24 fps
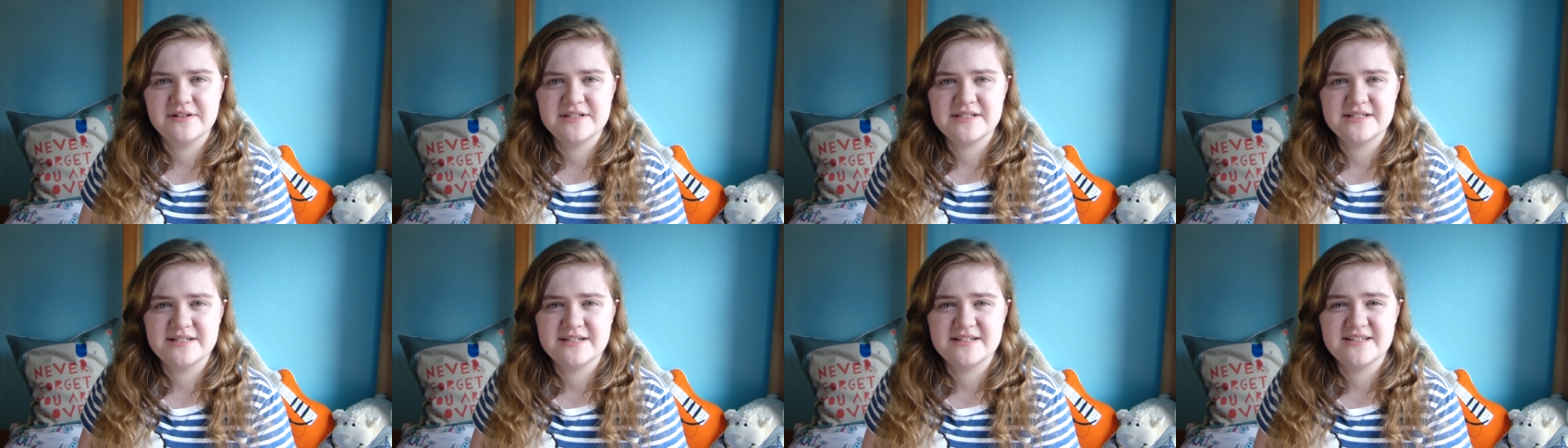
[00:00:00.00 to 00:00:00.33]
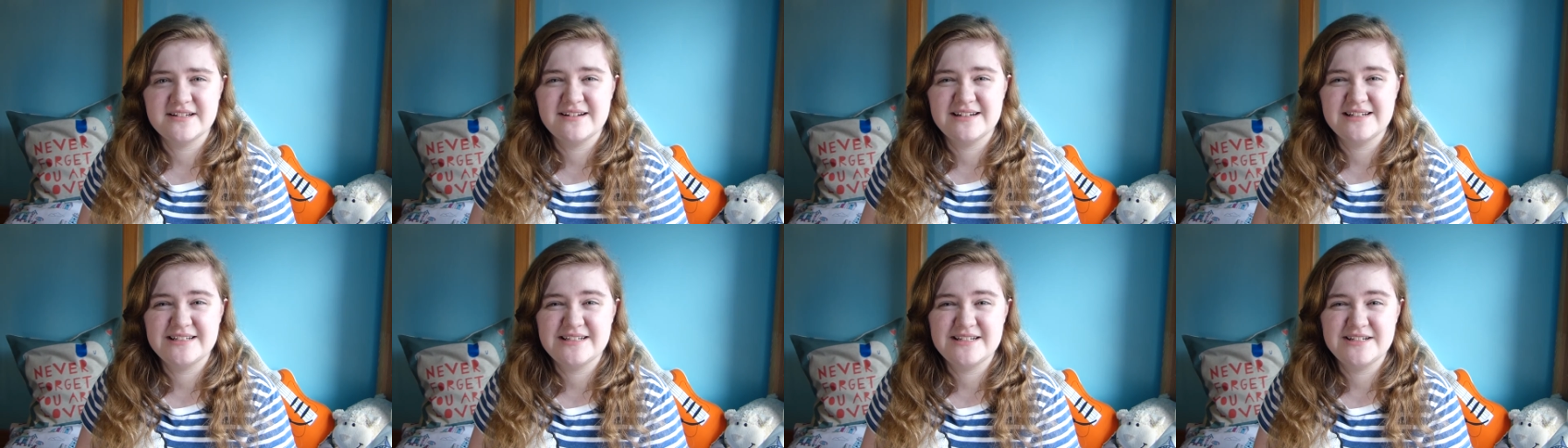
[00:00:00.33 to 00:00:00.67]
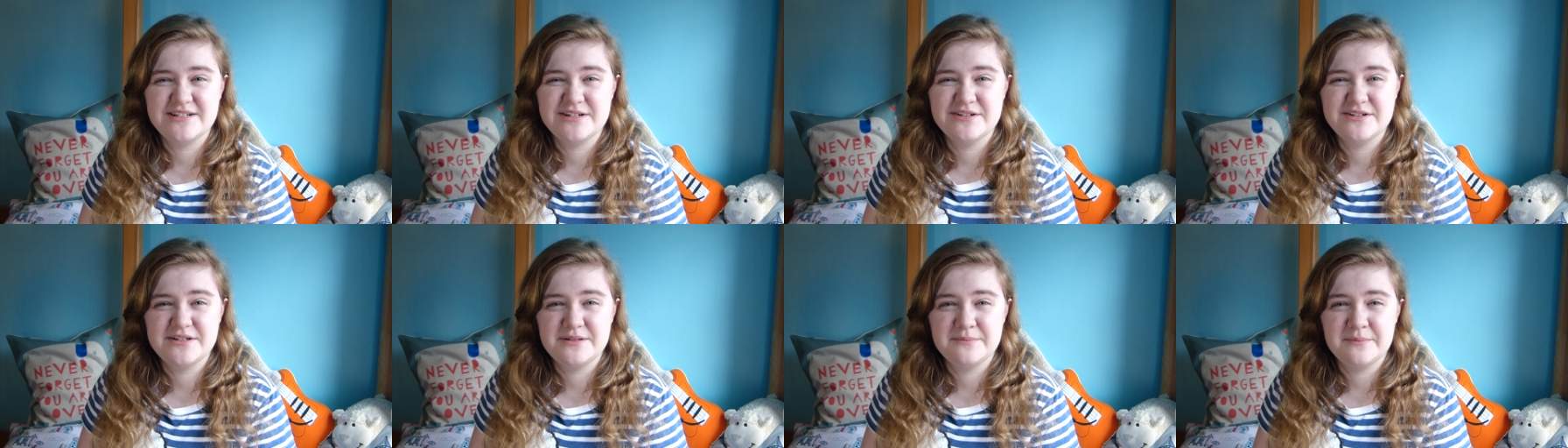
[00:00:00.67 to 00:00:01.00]
he's decided
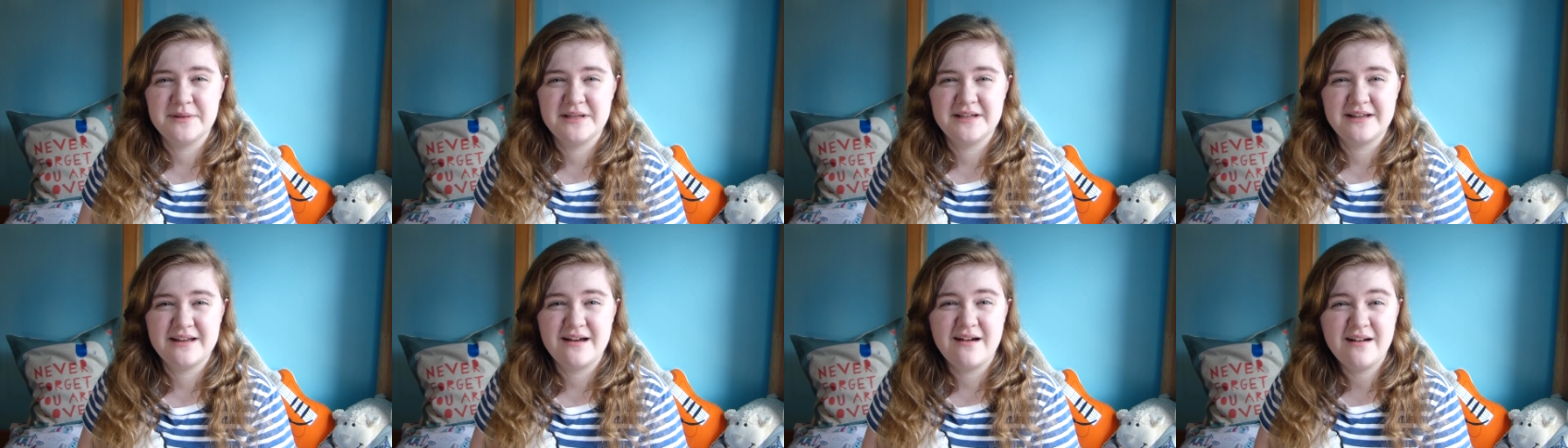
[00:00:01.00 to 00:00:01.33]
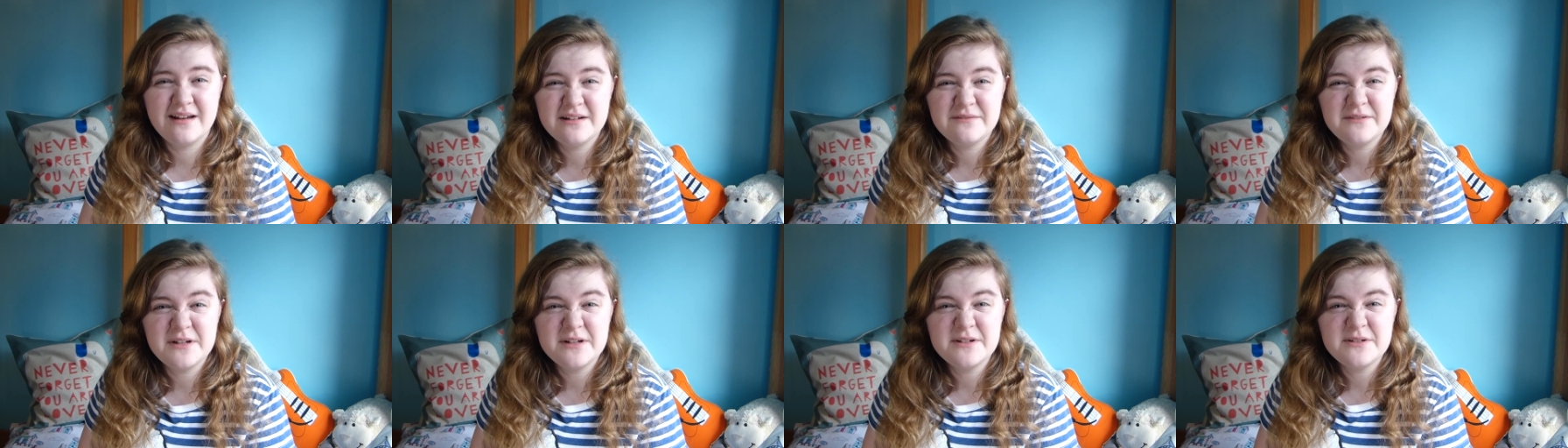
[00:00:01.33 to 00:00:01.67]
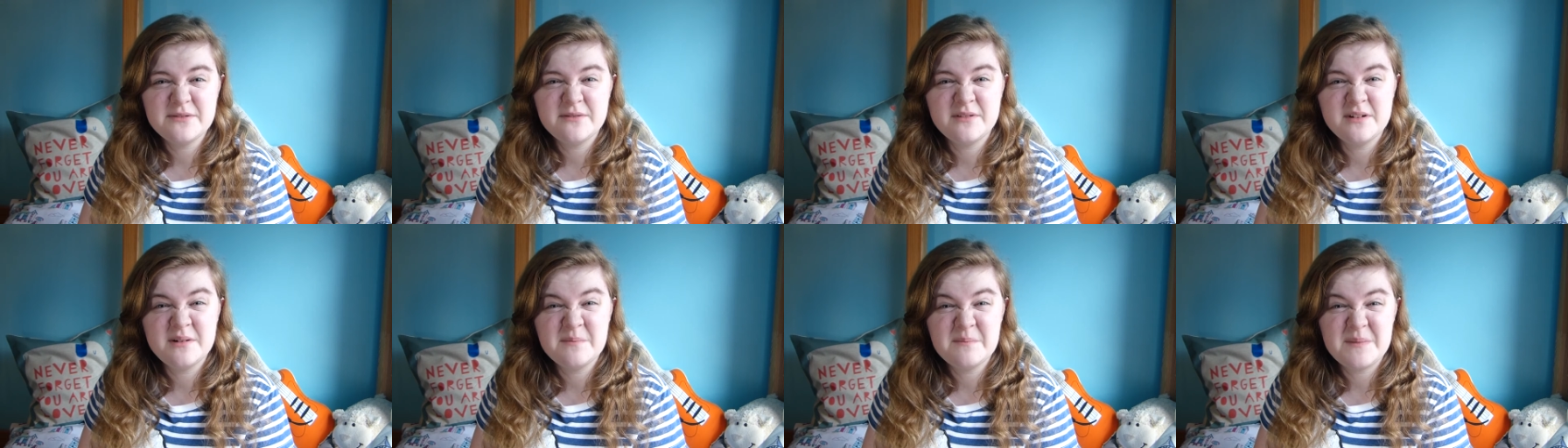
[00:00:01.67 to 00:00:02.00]
to do something kind of
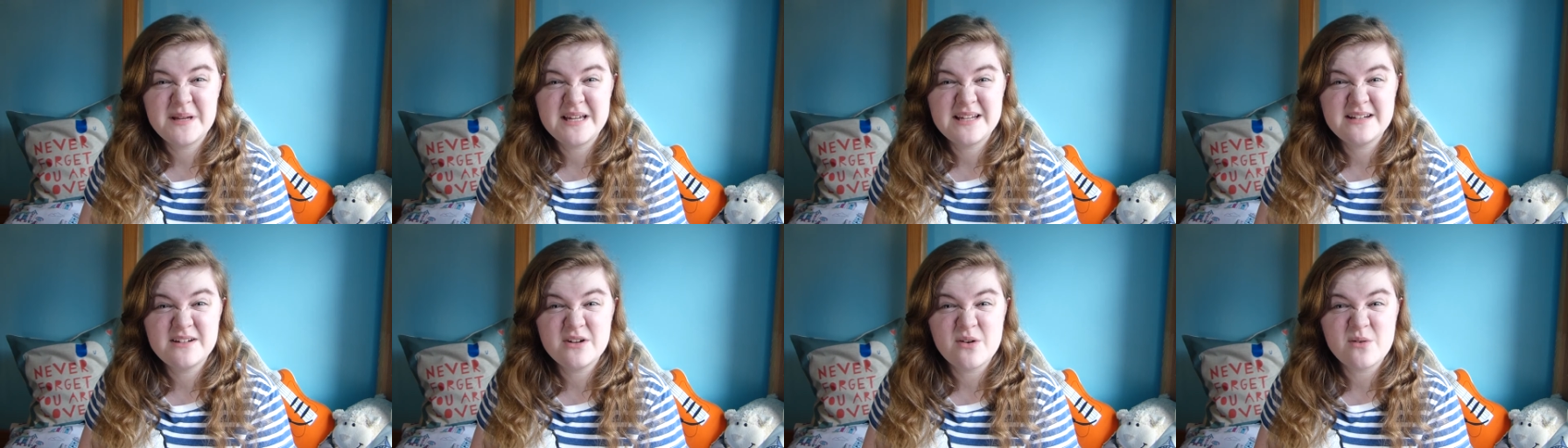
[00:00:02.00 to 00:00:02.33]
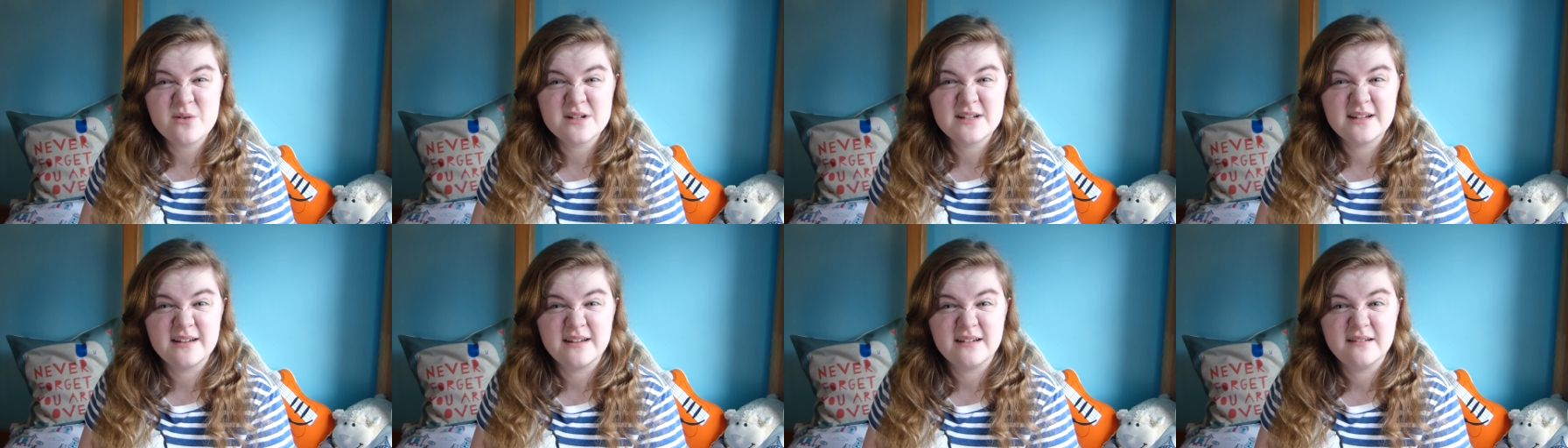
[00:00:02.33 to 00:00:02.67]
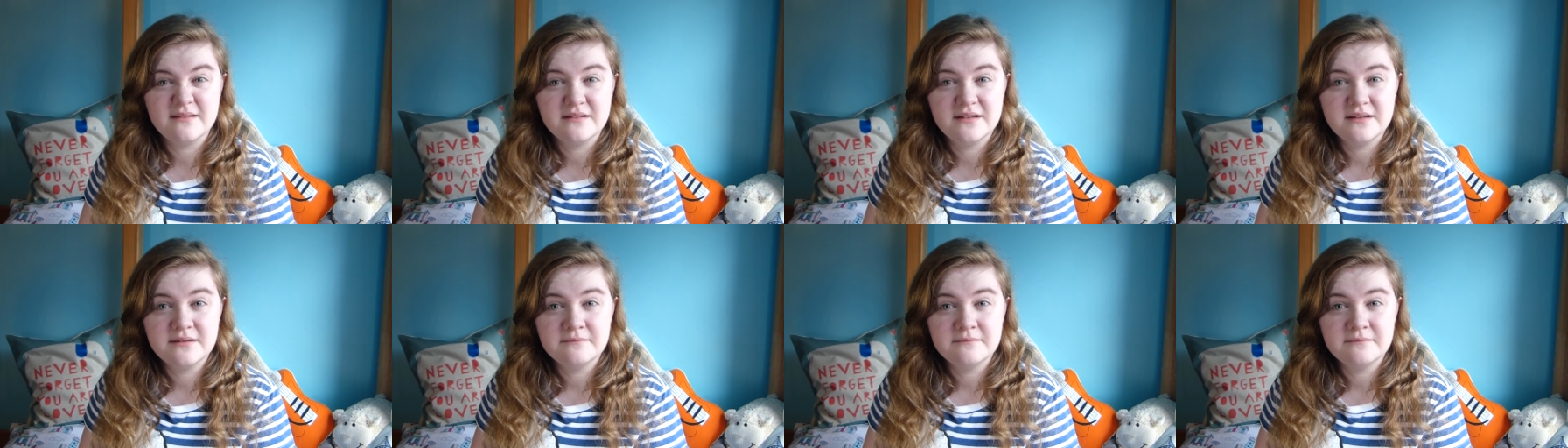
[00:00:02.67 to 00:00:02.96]
useful and be a doctor.